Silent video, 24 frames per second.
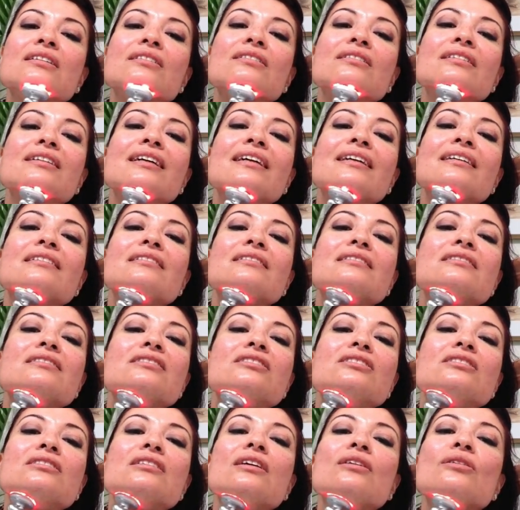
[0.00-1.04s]
Okay,
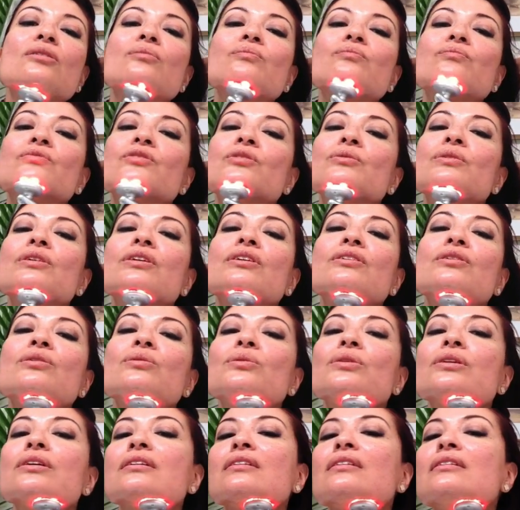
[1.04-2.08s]
so we're
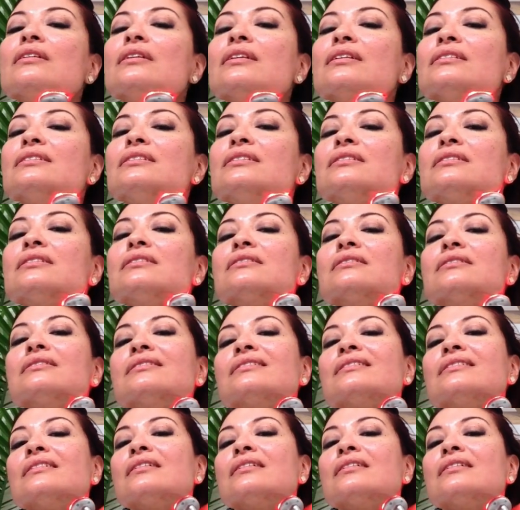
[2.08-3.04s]
going to work this